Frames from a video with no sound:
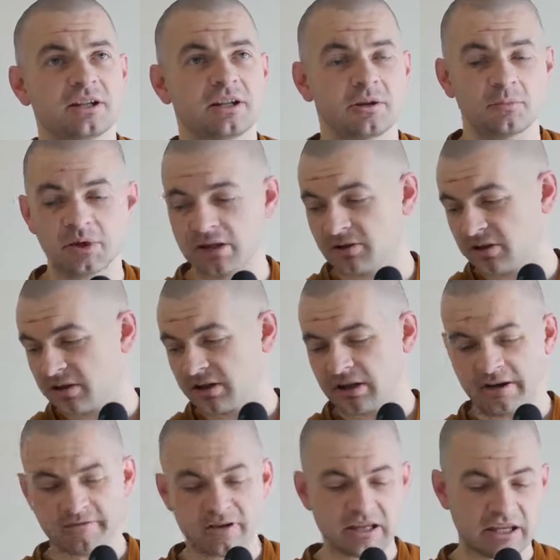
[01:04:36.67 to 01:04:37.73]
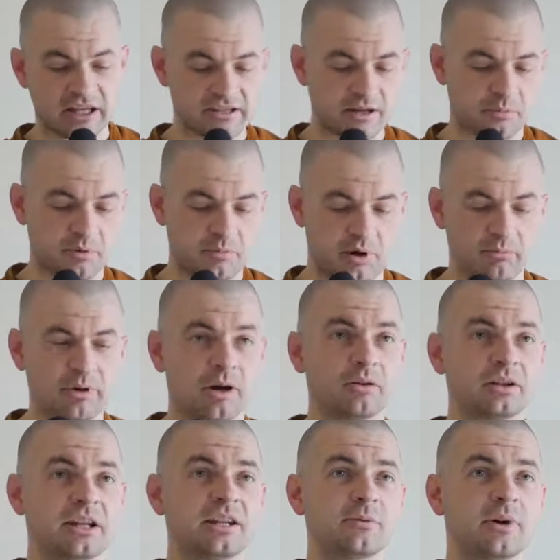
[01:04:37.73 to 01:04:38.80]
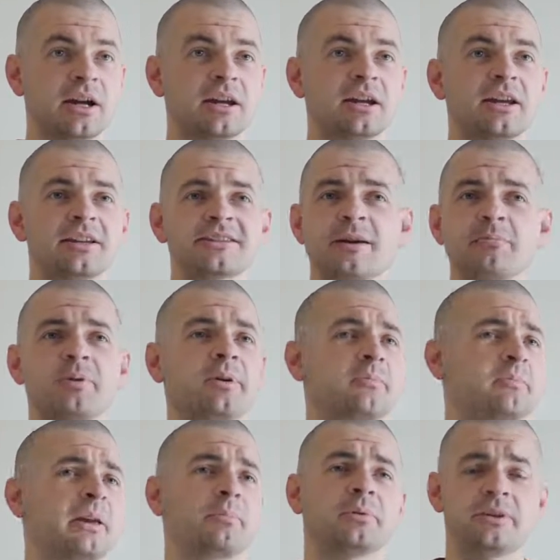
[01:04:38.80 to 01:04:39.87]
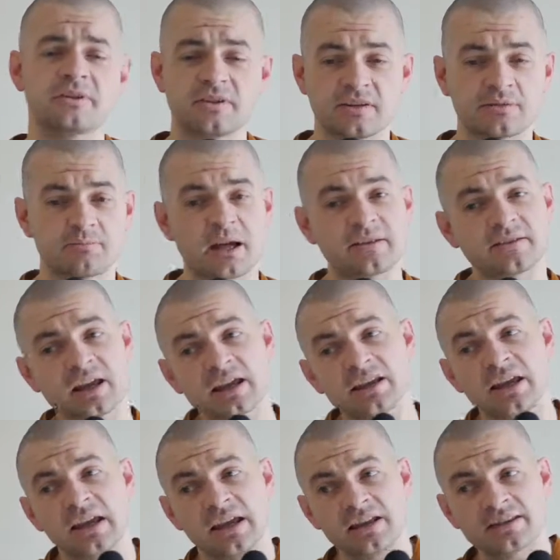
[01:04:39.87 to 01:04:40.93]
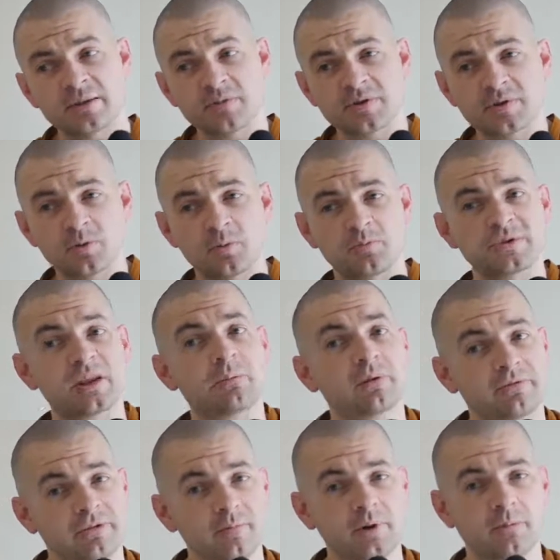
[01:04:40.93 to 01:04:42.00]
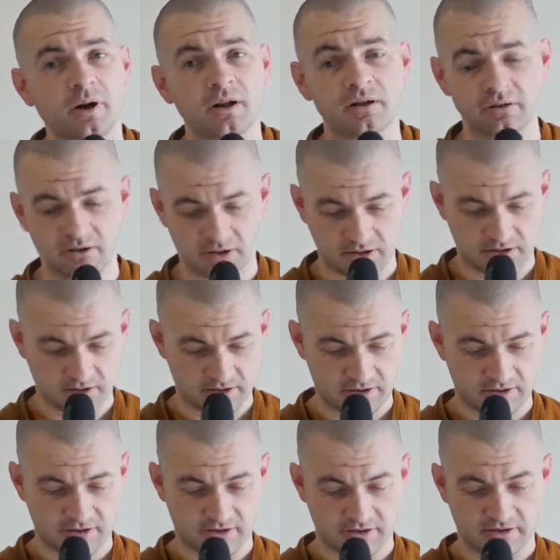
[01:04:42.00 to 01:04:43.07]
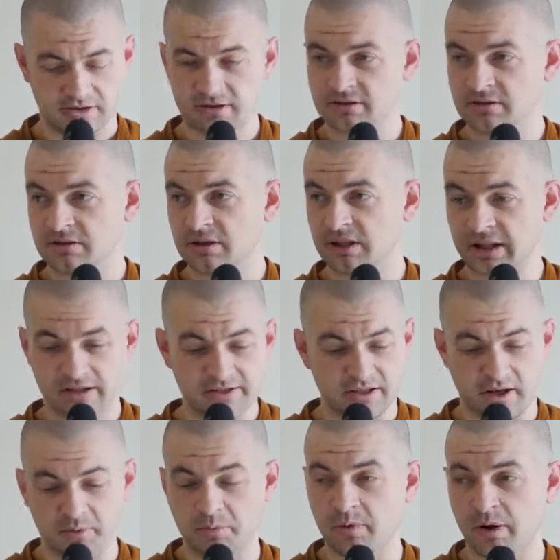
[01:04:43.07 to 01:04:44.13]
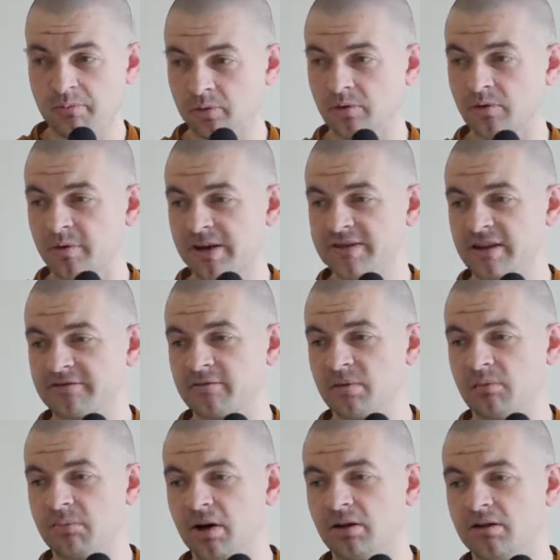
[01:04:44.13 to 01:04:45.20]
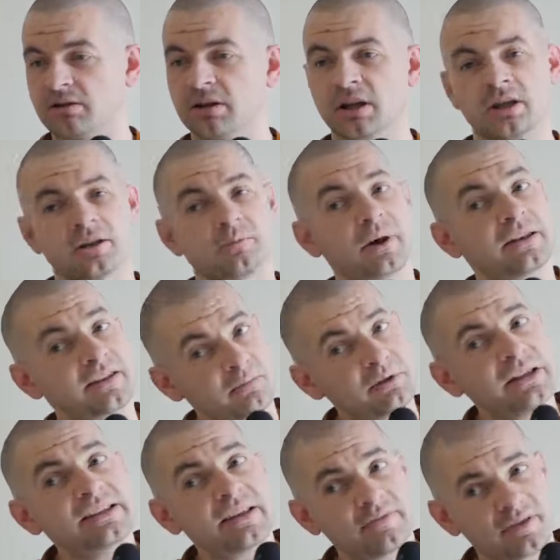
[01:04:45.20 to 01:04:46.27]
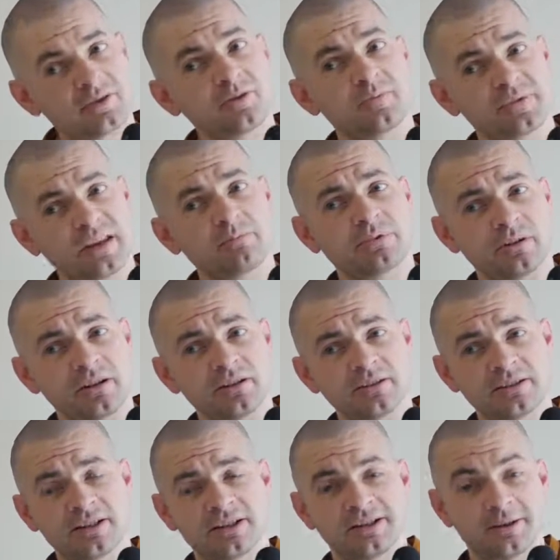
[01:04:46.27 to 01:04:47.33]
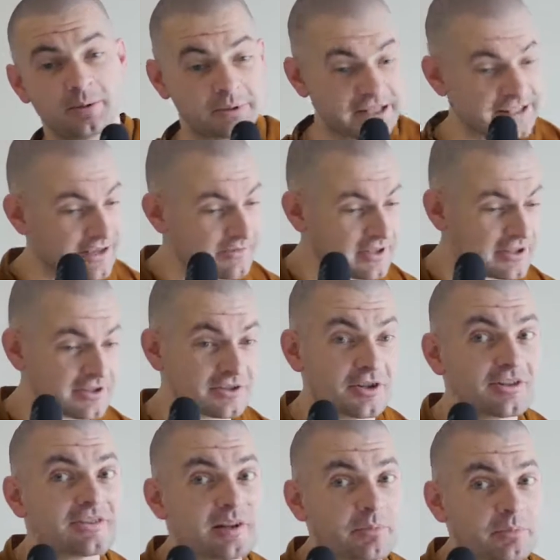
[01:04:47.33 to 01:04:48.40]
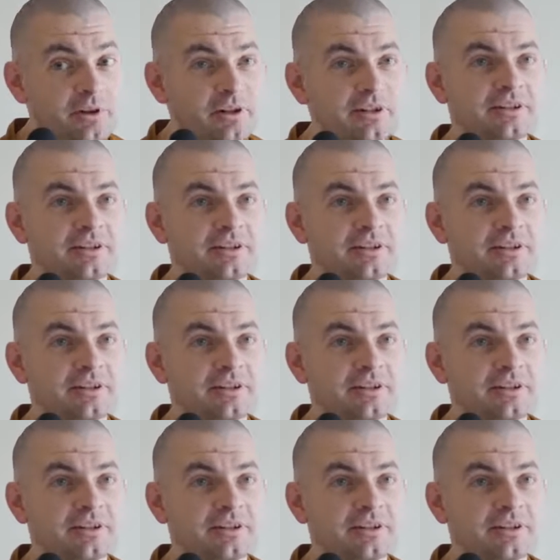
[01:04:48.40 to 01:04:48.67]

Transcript: I mean, everything ends up in my bowl anyway. Some people insist, Bhante, here's some soup separate from your bowl. Okay, so I put all my stuff in my bowl. And Bhante, please have the soup separate. Or please have the dessert separate.